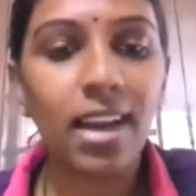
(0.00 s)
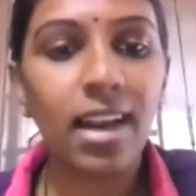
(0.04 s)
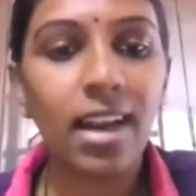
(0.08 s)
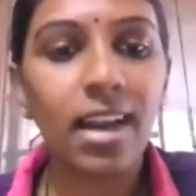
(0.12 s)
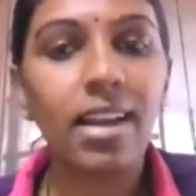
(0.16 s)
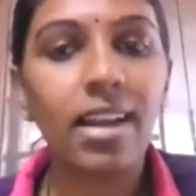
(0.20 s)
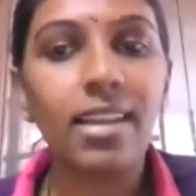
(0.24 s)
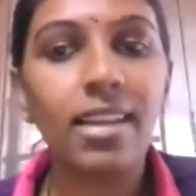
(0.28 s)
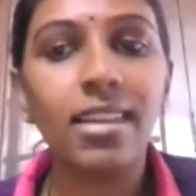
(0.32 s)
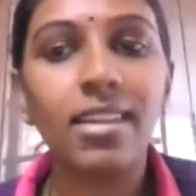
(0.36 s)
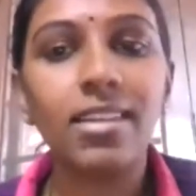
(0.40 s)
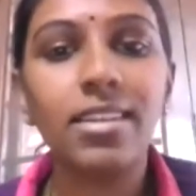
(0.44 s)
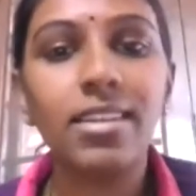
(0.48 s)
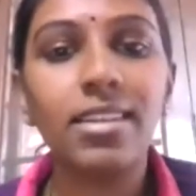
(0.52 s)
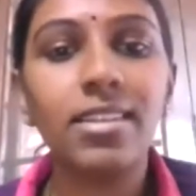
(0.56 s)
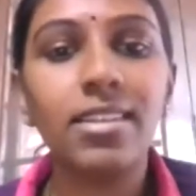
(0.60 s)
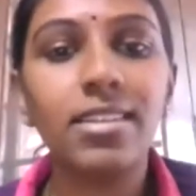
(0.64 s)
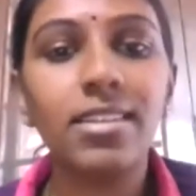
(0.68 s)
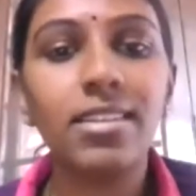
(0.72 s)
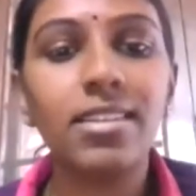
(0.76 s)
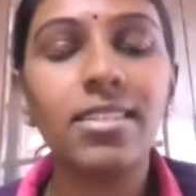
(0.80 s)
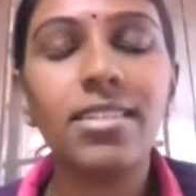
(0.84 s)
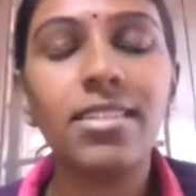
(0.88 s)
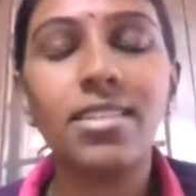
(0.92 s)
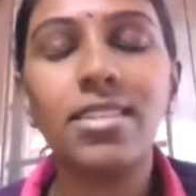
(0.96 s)
I
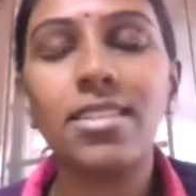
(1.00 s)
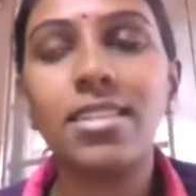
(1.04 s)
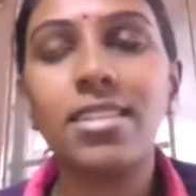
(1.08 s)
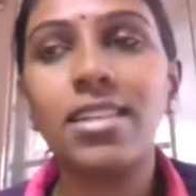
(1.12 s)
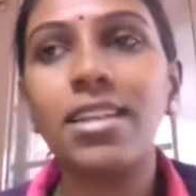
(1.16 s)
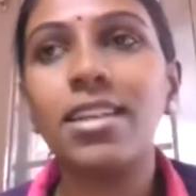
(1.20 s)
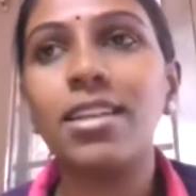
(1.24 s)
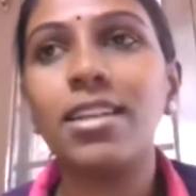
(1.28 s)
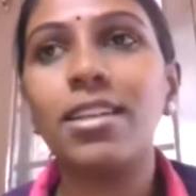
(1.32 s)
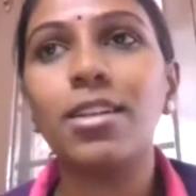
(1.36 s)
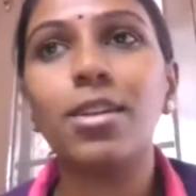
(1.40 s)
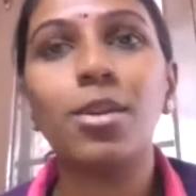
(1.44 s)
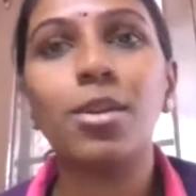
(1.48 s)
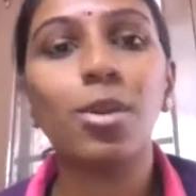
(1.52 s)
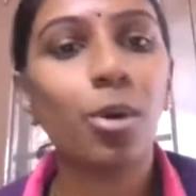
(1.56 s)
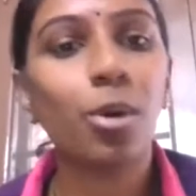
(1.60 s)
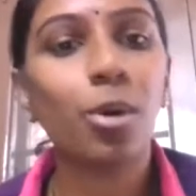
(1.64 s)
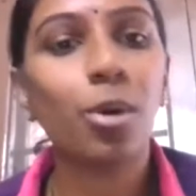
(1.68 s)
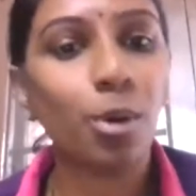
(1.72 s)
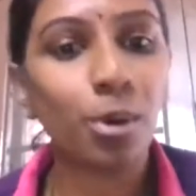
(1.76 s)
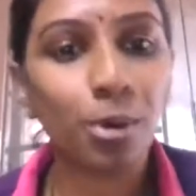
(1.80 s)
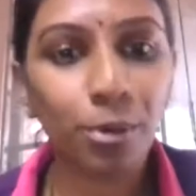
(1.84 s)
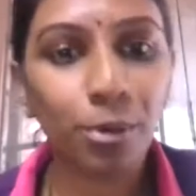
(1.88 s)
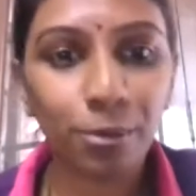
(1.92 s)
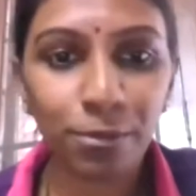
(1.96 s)
see a
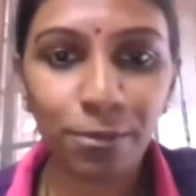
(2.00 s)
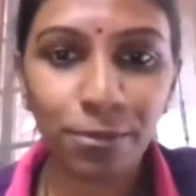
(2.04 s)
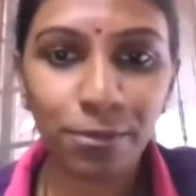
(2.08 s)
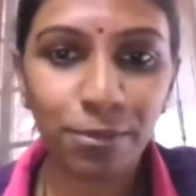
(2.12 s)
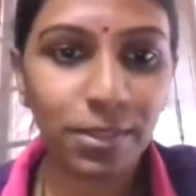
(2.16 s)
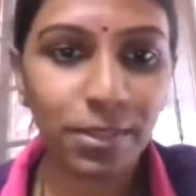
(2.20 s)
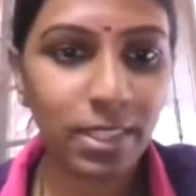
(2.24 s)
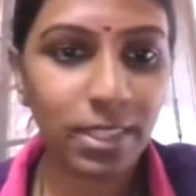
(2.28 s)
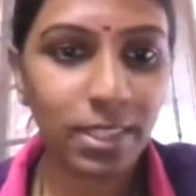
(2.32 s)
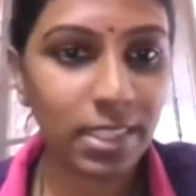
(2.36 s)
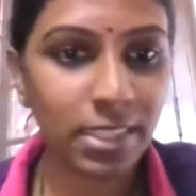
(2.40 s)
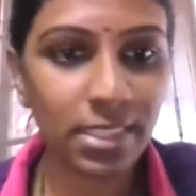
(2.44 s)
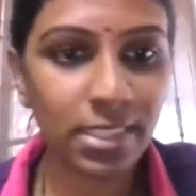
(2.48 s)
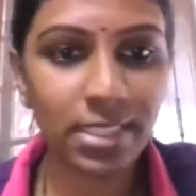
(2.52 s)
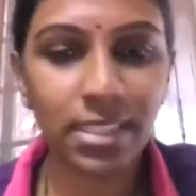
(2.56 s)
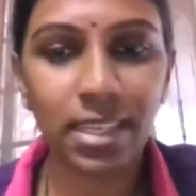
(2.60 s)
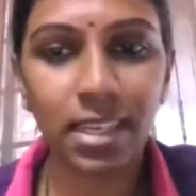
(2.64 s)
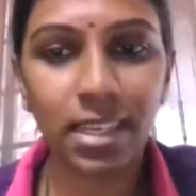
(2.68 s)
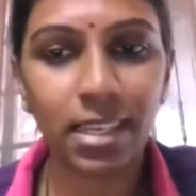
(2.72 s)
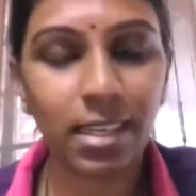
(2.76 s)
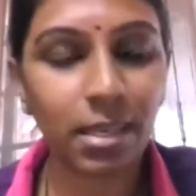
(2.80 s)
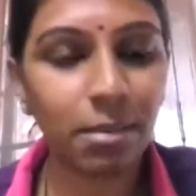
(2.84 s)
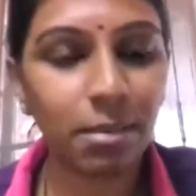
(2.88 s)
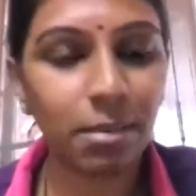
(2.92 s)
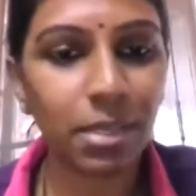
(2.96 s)
lot of things
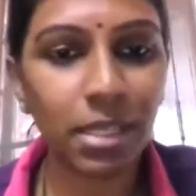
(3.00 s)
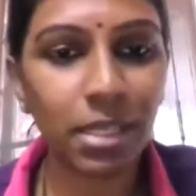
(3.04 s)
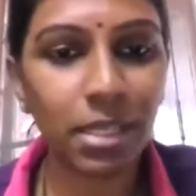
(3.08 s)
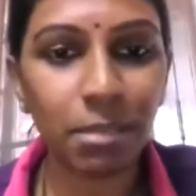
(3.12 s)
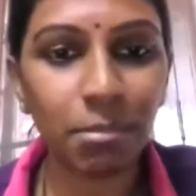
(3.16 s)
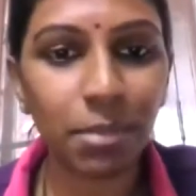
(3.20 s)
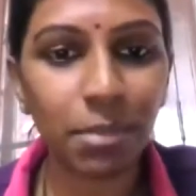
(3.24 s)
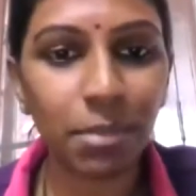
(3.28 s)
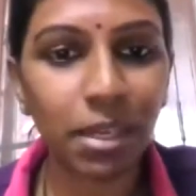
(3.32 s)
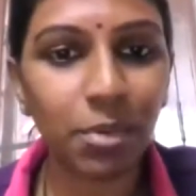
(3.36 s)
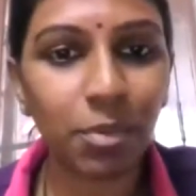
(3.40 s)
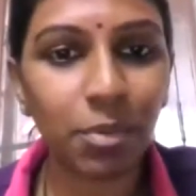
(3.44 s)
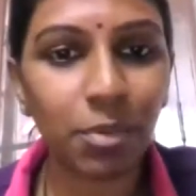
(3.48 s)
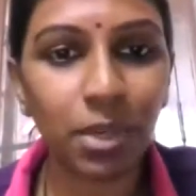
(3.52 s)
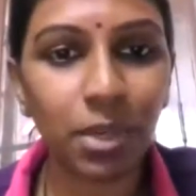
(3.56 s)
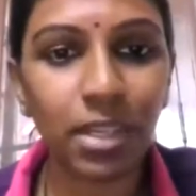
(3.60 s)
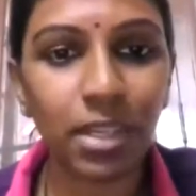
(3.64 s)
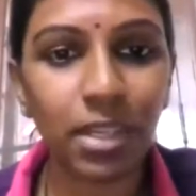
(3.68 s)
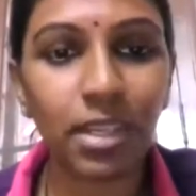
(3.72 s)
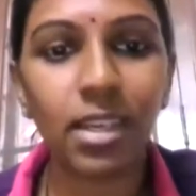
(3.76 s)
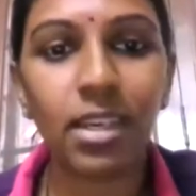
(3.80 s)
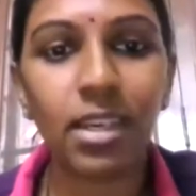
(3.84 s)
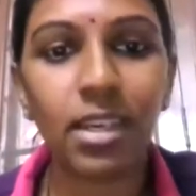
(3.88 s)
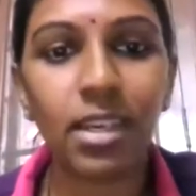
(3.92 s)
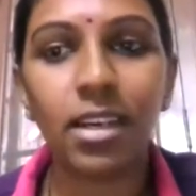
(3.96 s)
coming in my
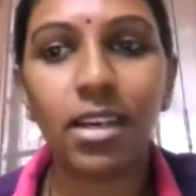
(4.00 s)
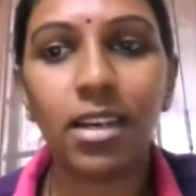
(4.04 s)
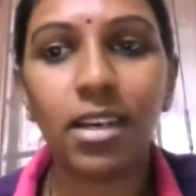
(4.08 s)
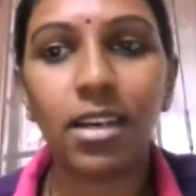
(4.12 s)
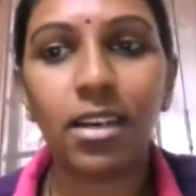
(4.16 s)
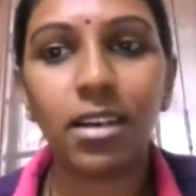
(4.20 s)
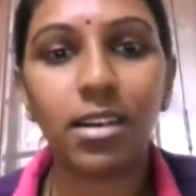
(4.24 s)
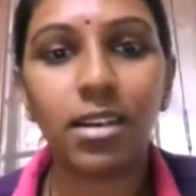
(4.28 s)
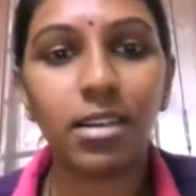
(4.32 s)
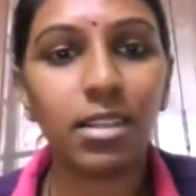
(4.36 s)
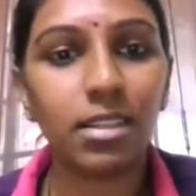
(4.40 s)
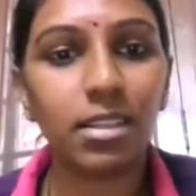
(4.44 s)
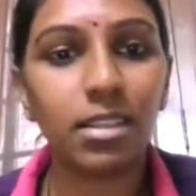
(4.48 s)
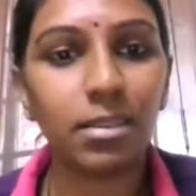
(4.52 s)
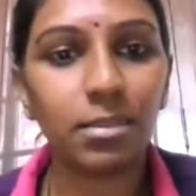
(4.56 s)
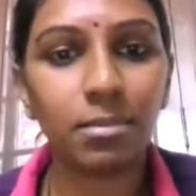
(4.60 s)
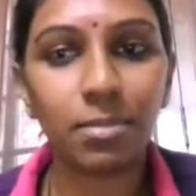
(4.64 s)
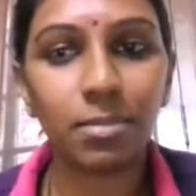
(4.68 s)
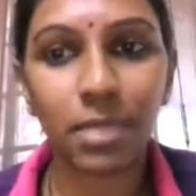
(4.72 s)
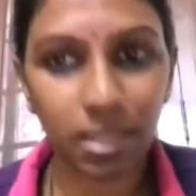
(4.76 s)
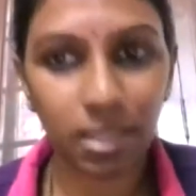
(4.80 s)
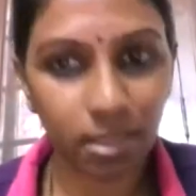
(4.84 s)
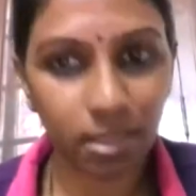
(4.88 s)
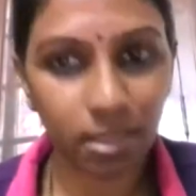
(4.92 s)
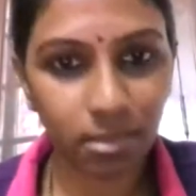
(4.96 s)
way
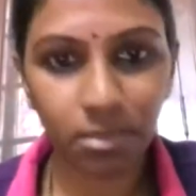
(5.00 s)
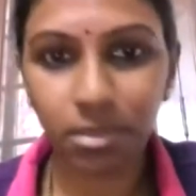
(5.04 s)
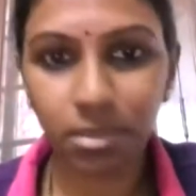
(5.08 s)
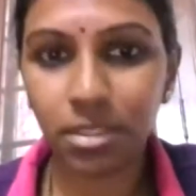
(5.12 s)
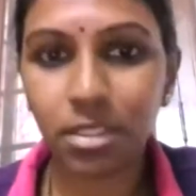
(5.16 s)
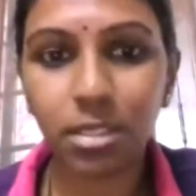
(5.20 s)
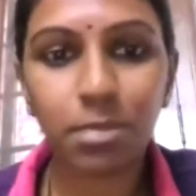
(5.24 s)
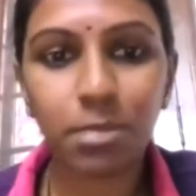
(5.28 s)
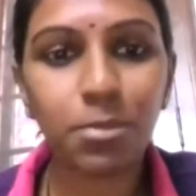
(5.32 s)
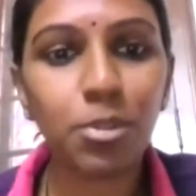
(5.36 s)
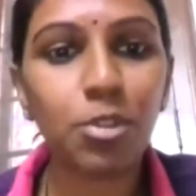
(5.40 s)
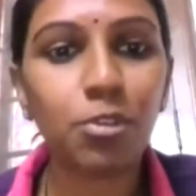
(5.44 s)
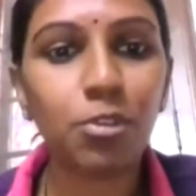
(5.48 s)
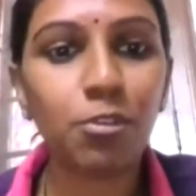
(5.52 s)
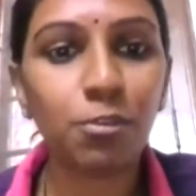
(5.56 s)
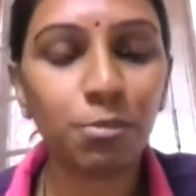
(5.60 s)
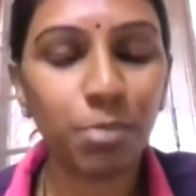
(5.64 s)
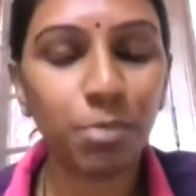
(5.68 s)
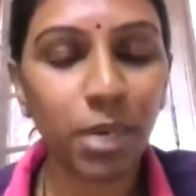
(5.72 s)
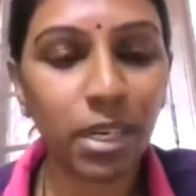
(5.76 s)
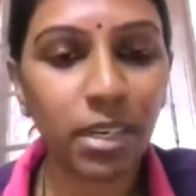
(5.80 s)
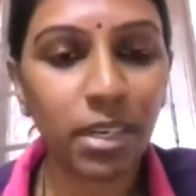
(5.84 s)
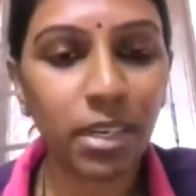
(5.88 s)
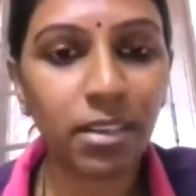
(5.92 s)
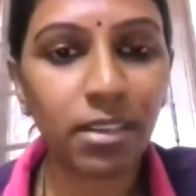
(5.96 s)
in terms of
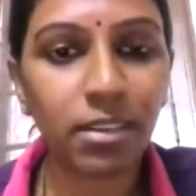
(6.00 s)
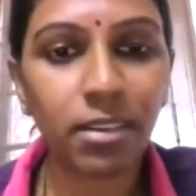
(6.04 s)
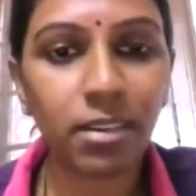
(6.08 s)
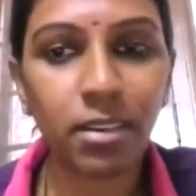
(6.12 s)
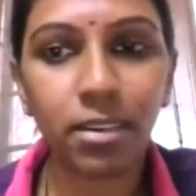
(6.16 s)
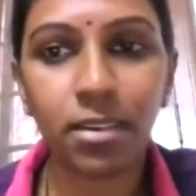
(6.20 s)
money.